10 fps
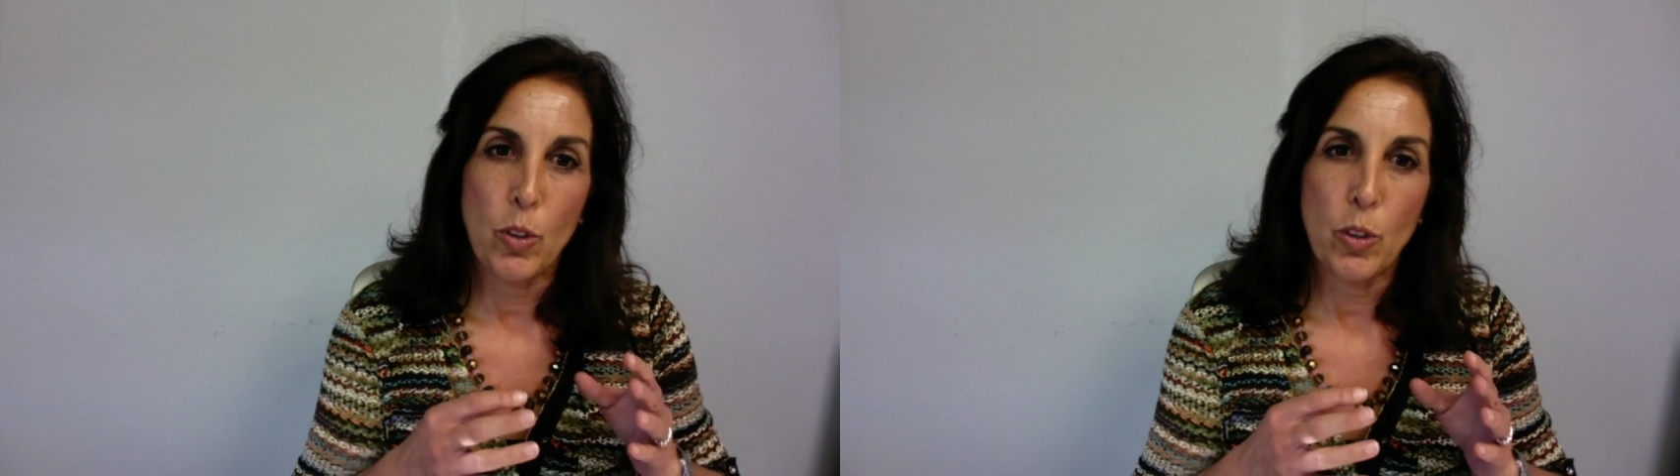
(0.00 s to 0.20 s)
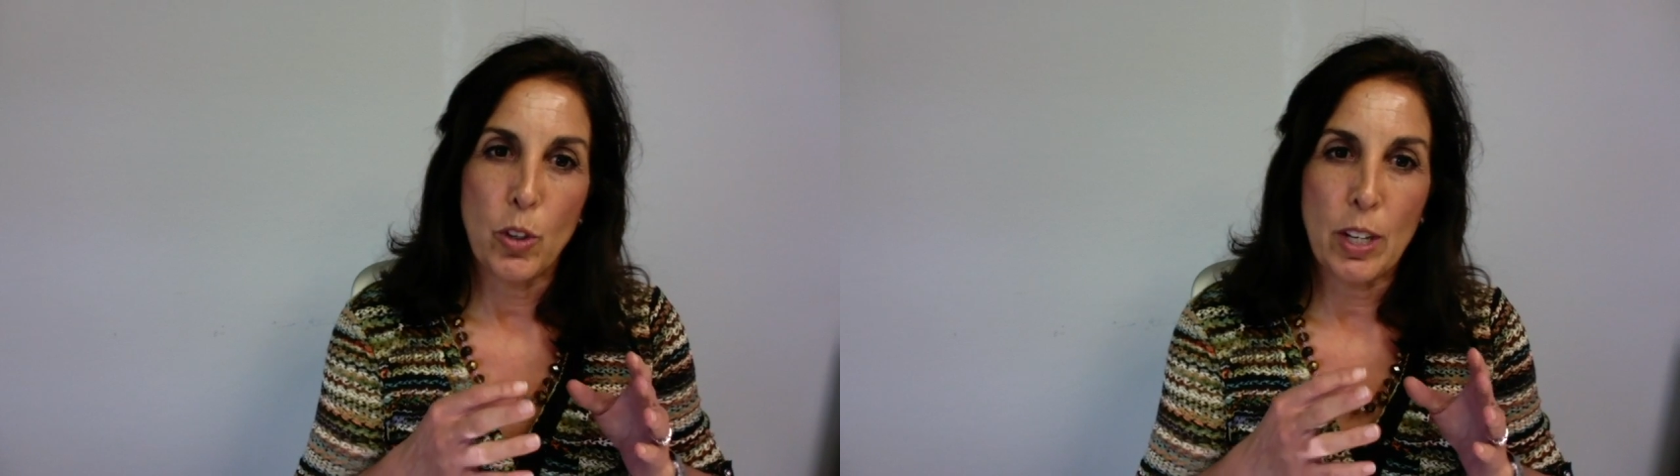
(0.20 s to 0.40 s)

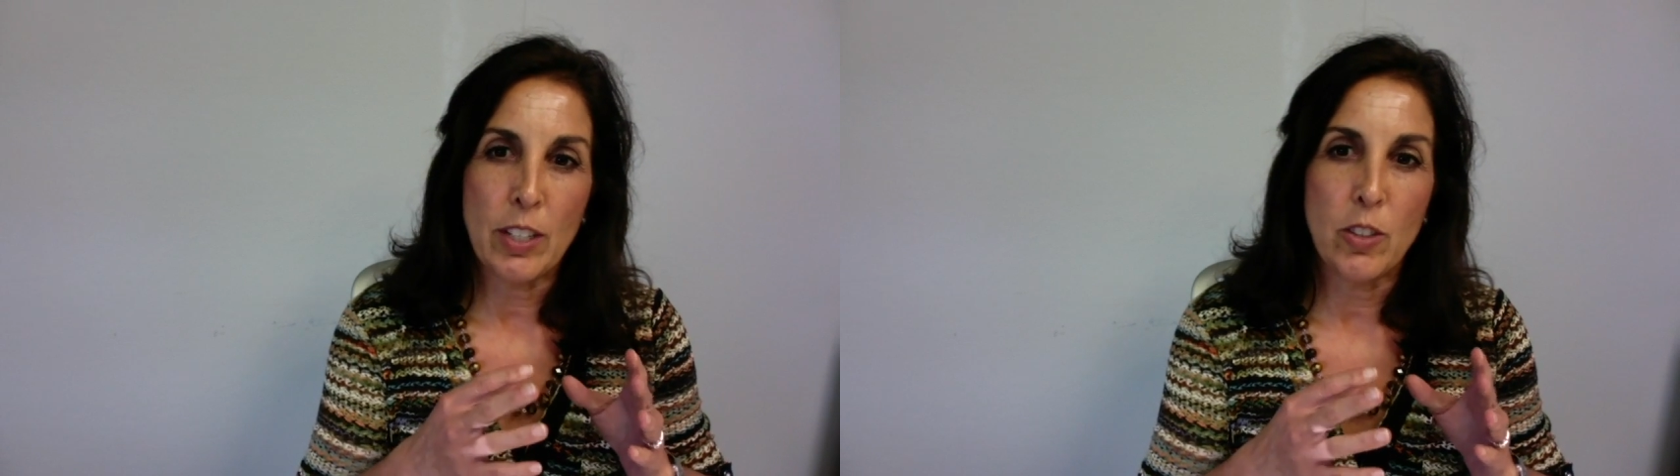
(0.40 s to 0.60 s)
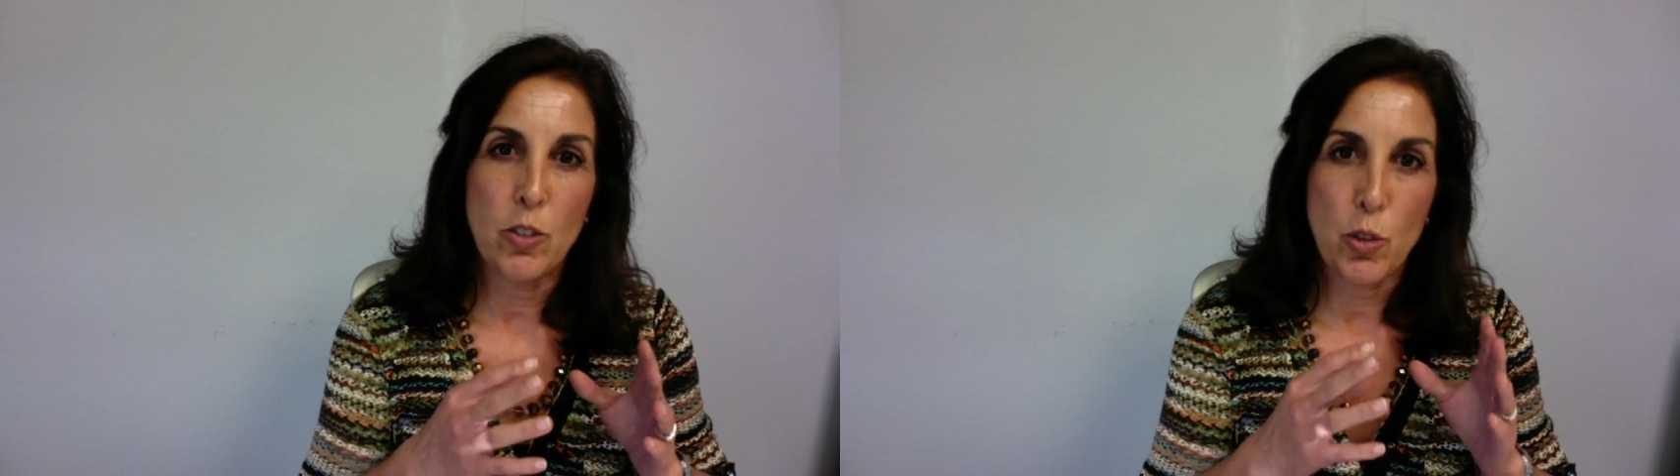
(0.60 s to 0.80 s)
You
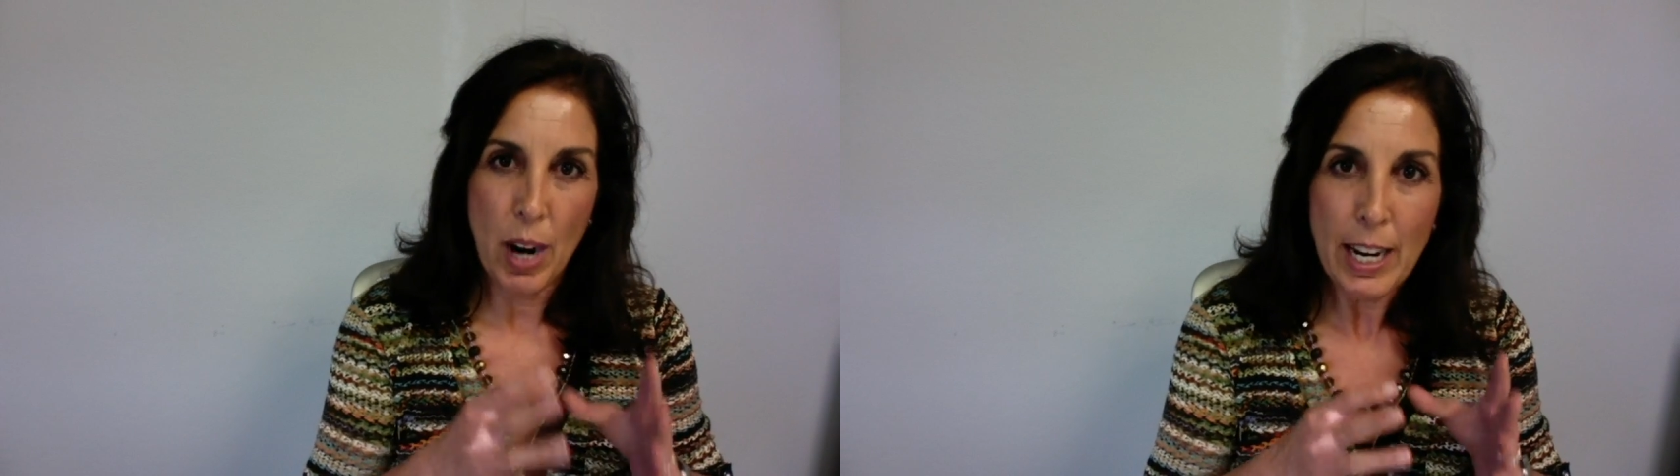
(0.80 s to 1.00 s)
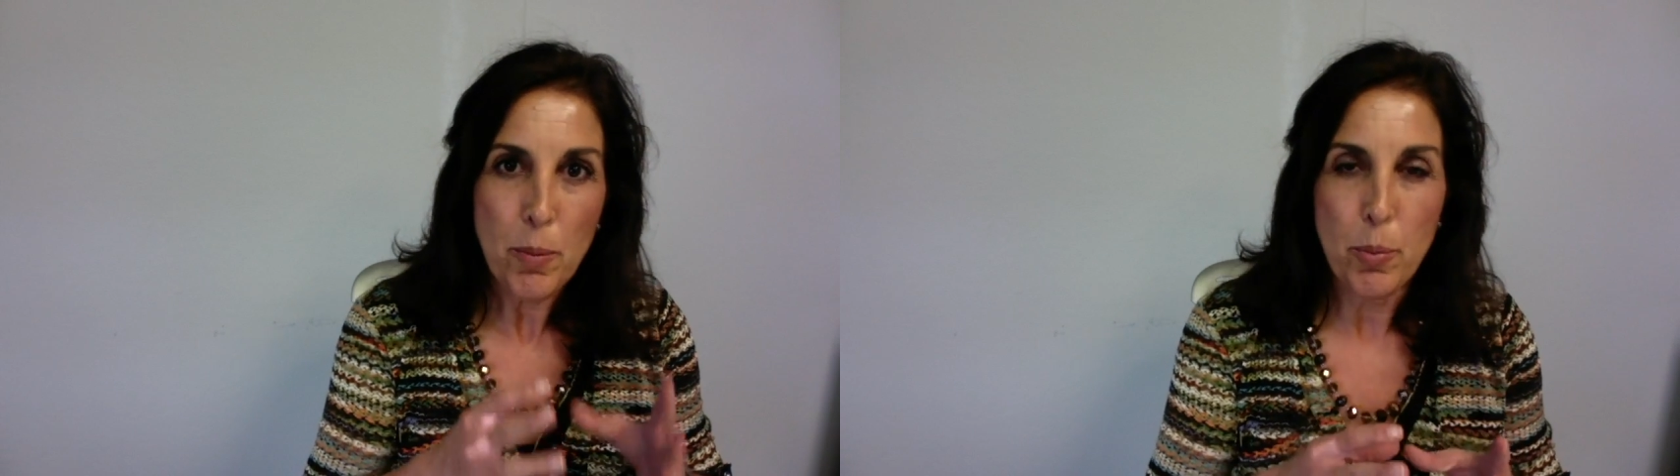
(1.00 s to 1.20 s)
can
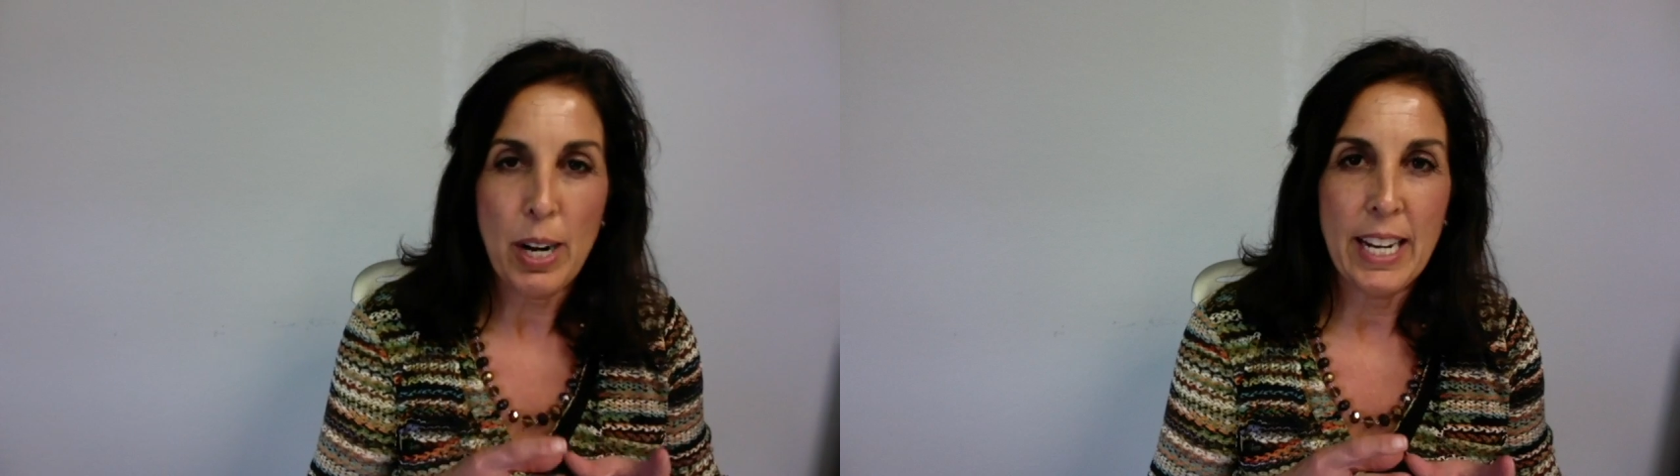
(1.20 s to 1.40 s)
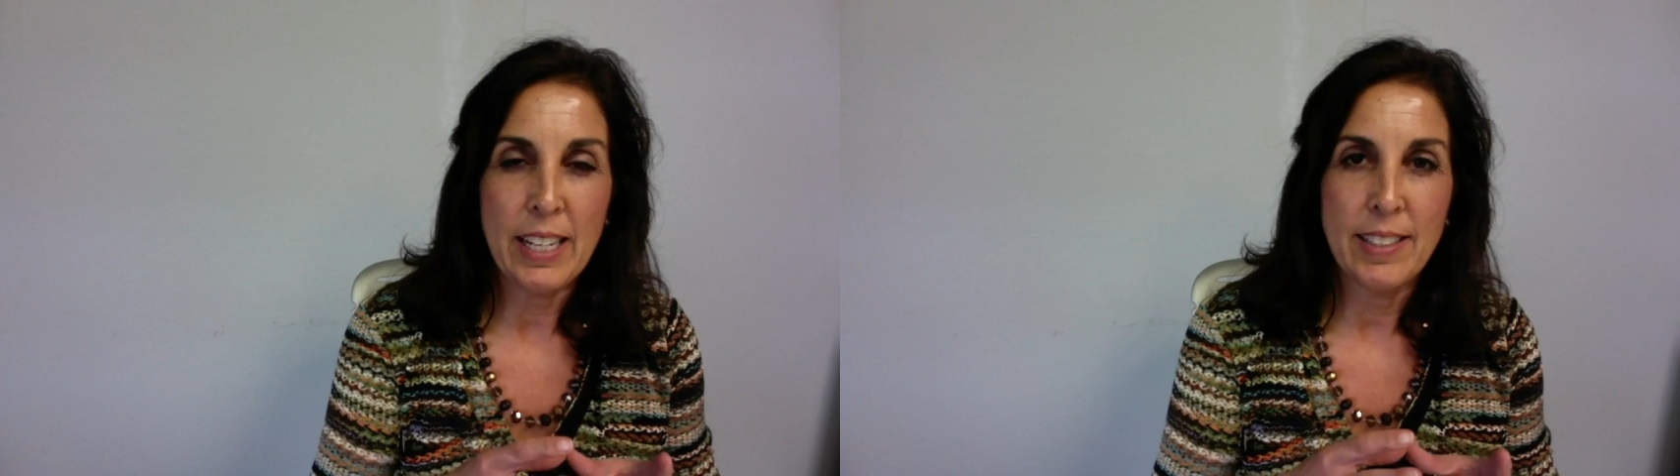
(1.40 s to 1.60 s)
try to
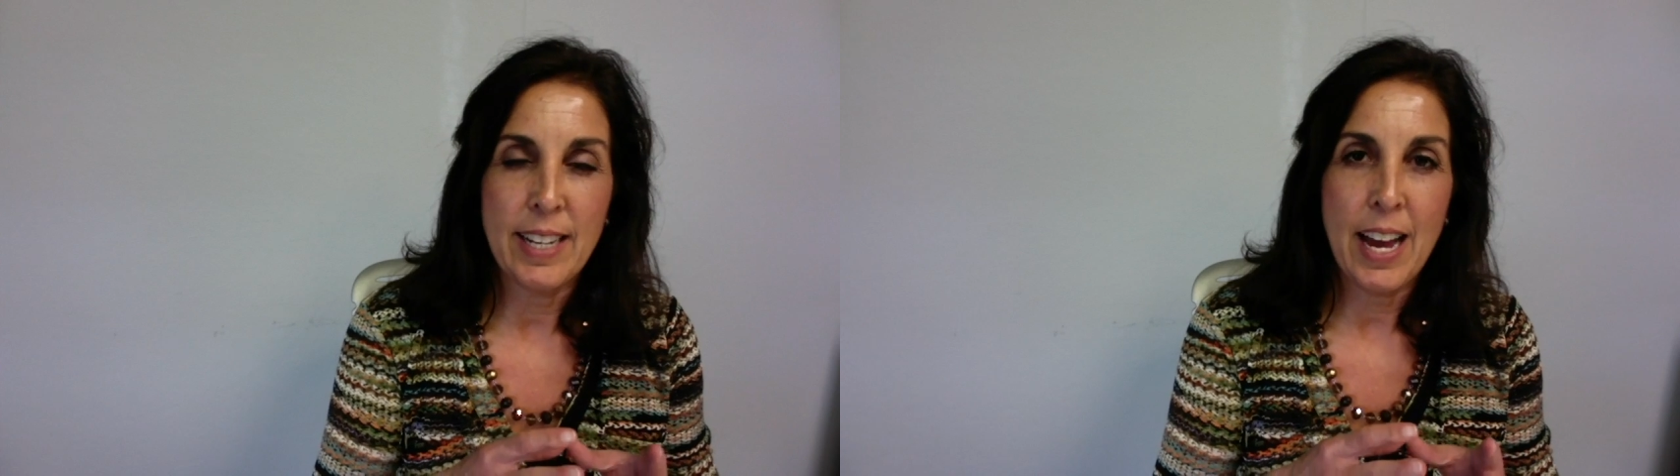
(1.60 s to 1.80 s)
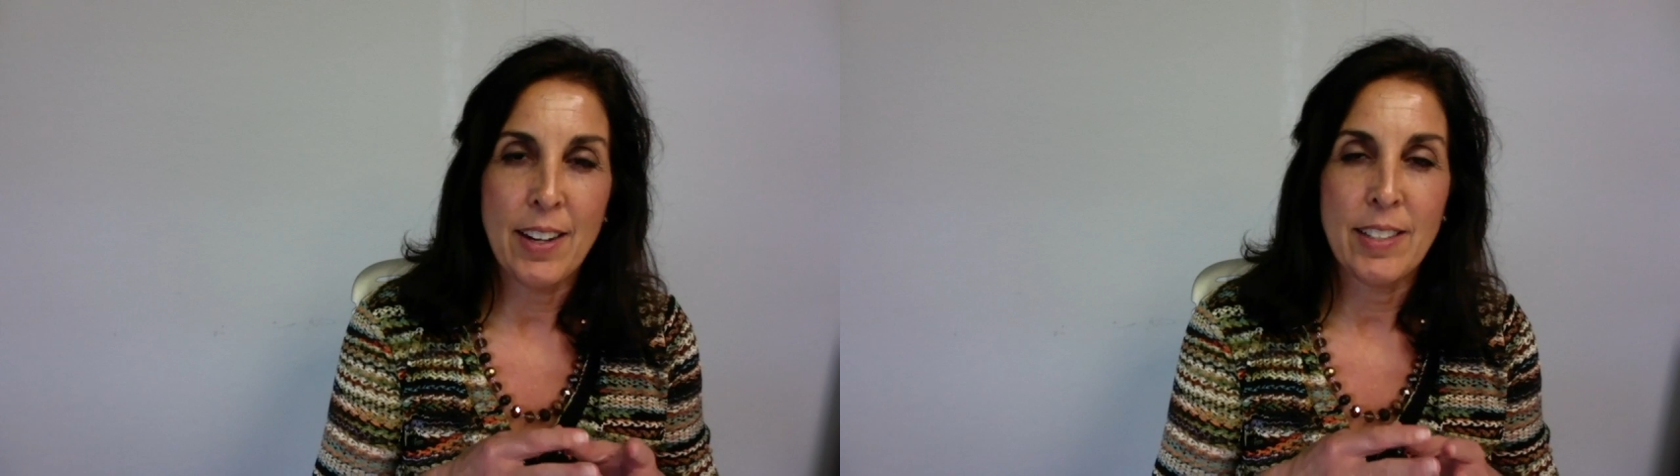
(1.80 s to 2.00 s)
break it
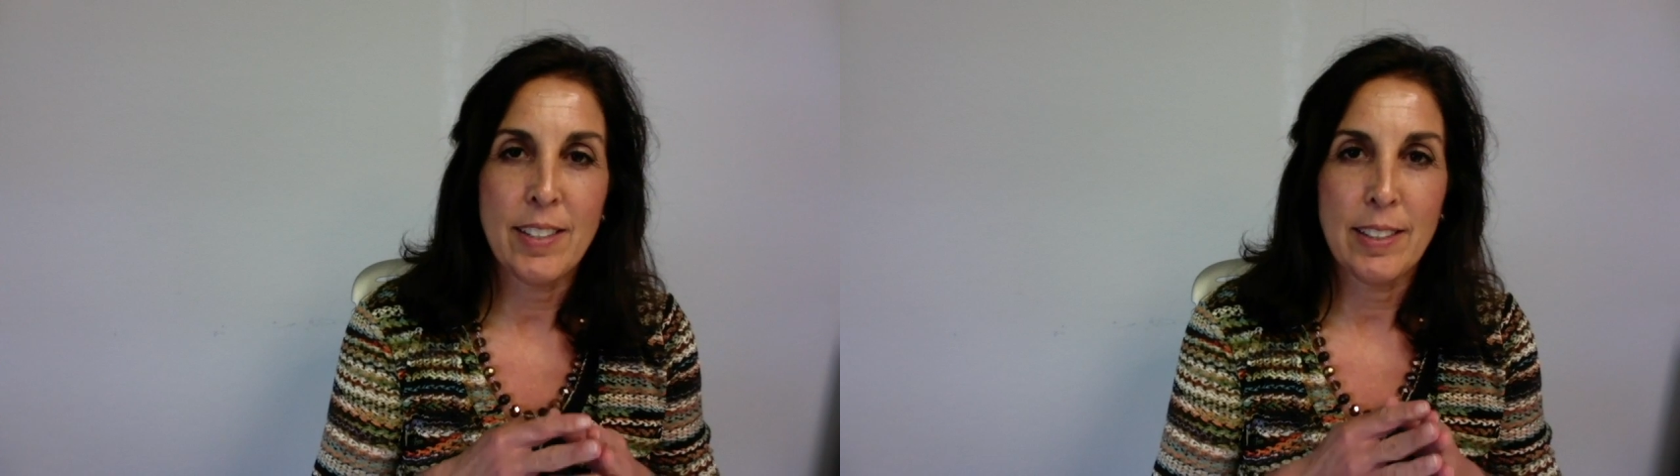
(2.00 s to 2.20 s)
down into